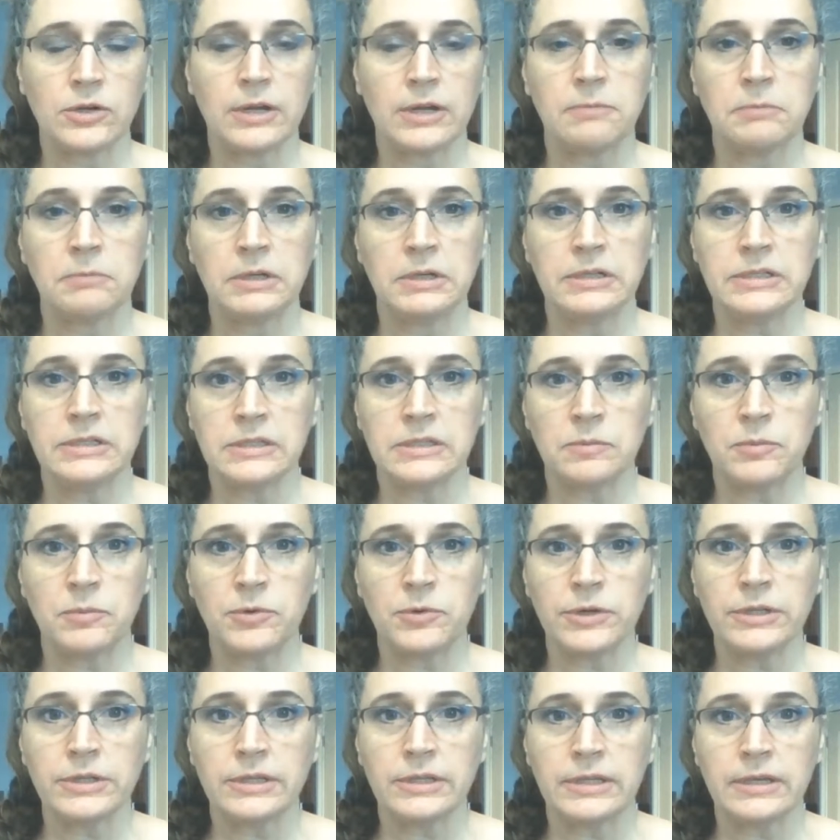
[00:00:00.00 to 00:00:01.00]
I'm going to
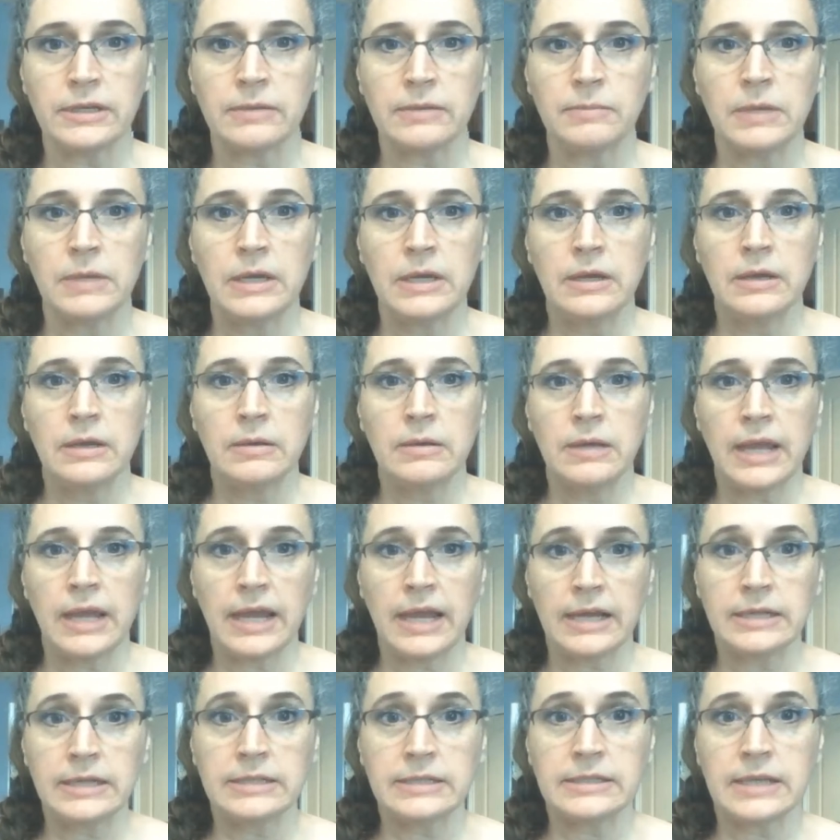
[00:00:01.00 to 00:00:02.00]
support them
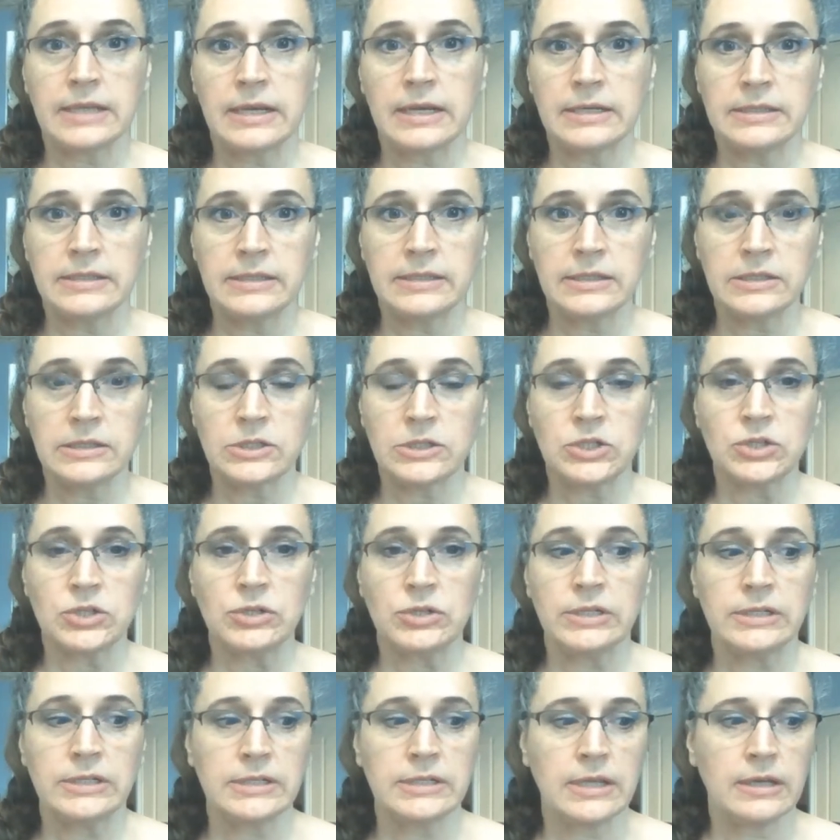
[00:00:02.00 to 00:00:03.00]
as a sister
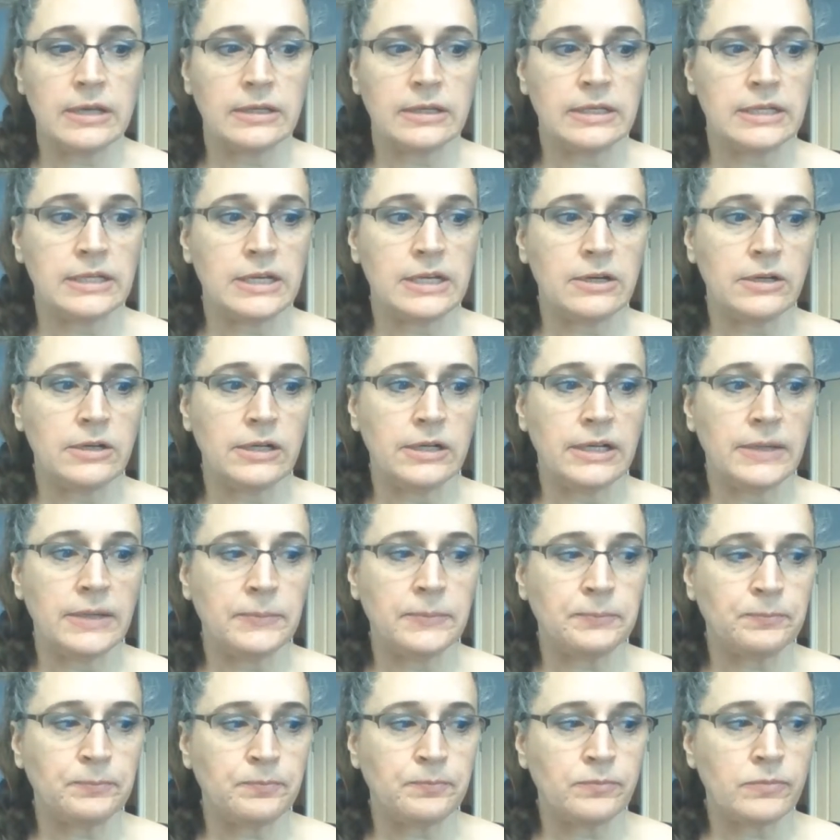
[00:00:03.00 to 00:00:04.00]
in solidarity.
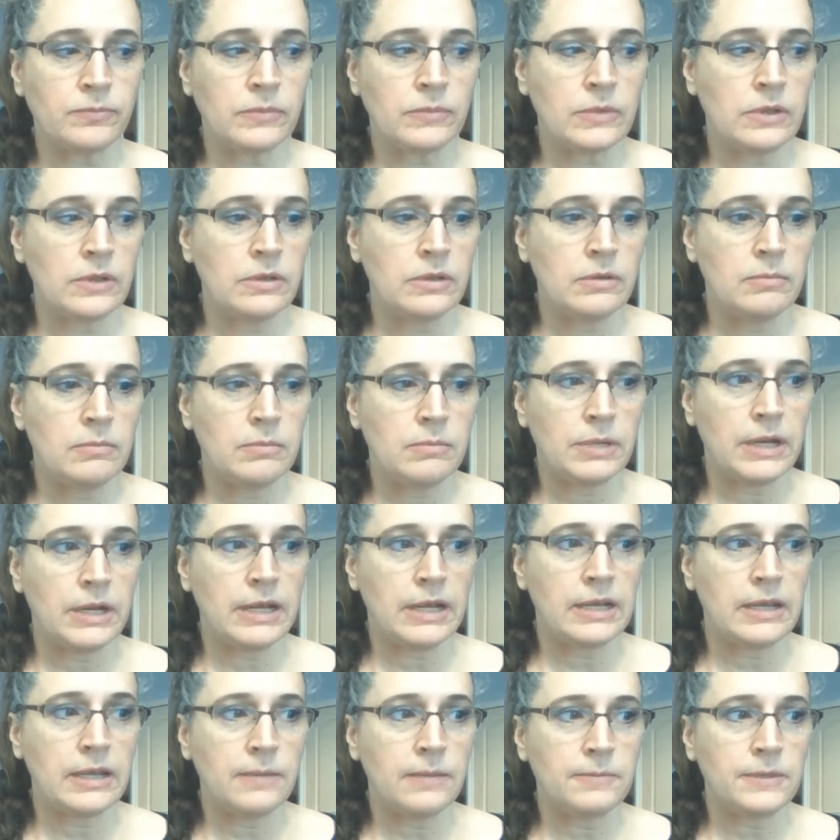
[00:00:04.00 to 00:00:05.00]
But I
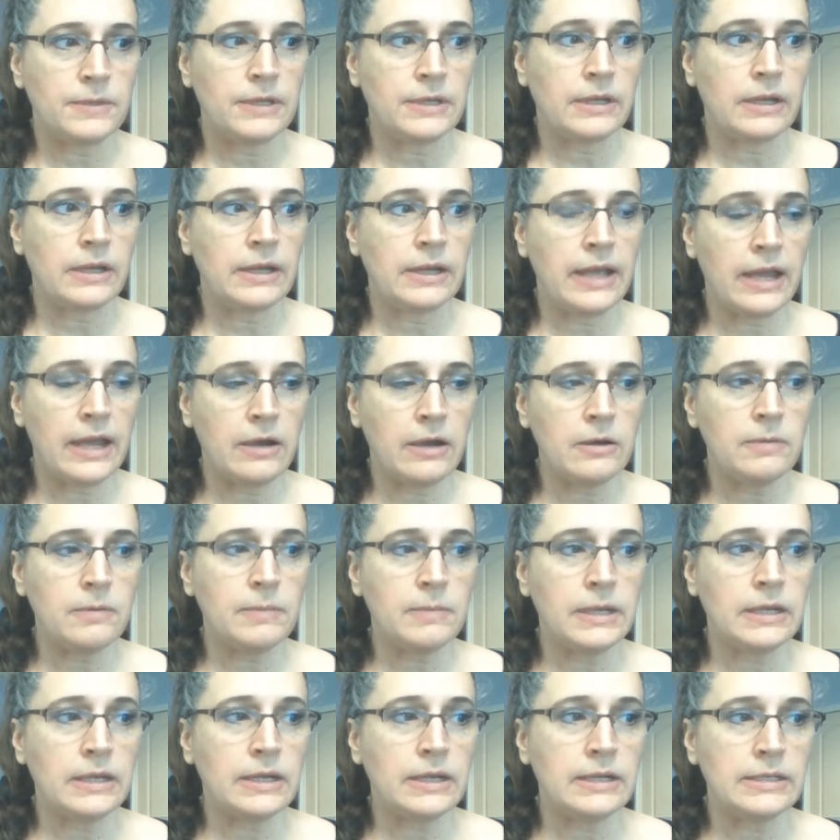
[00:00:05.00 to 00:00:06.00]
kept thinking, how am I
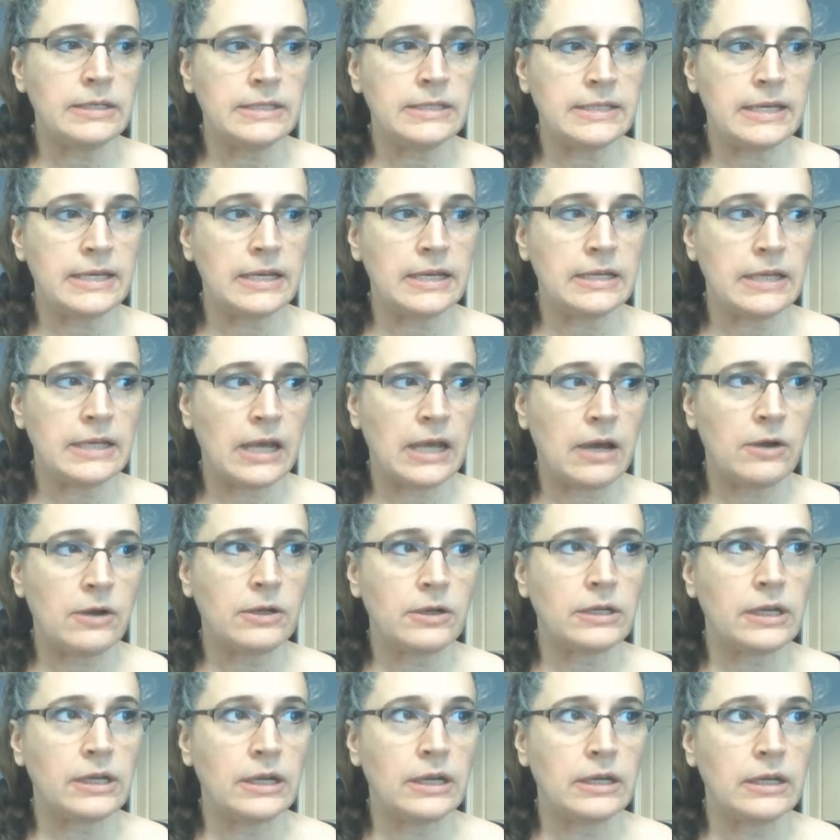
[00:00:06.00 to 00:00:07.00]
going to stand out
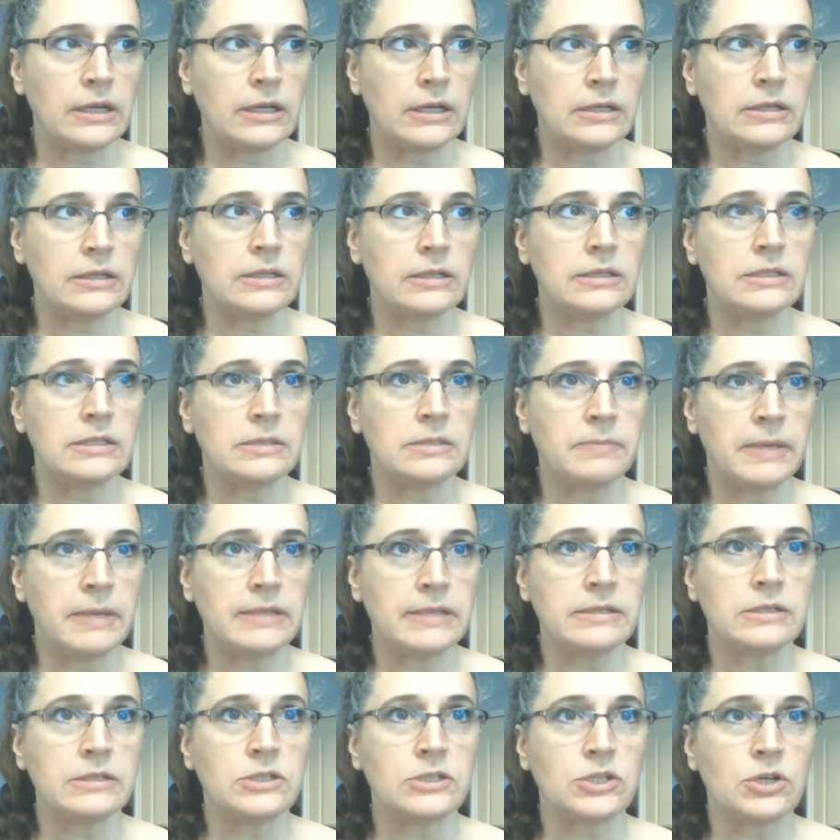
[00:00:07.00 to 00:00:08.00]
and get this
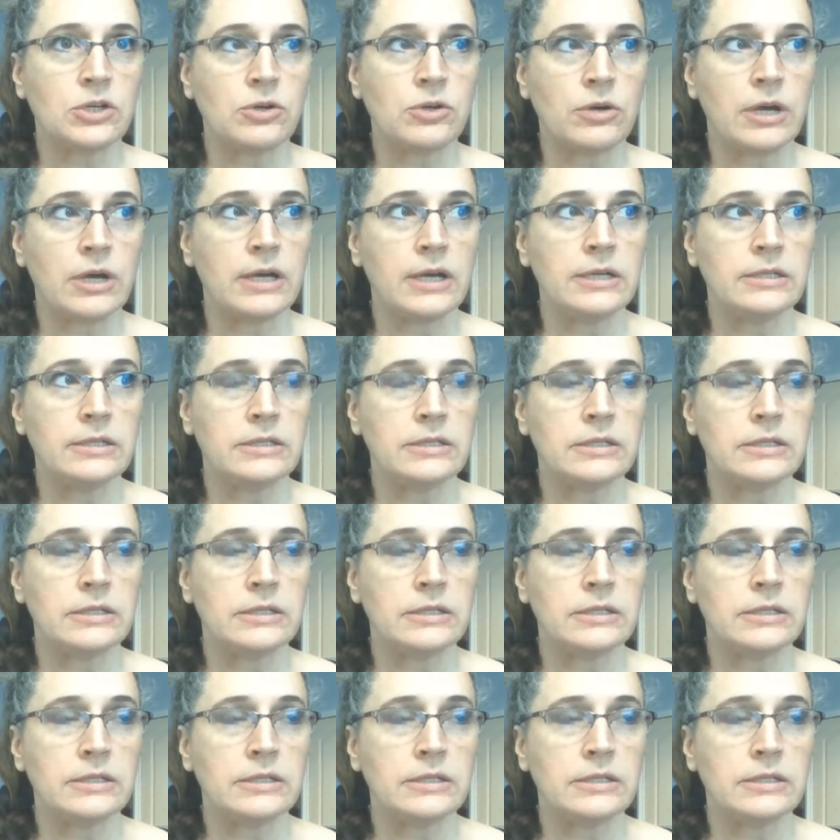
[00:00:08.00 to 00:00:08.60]
message across?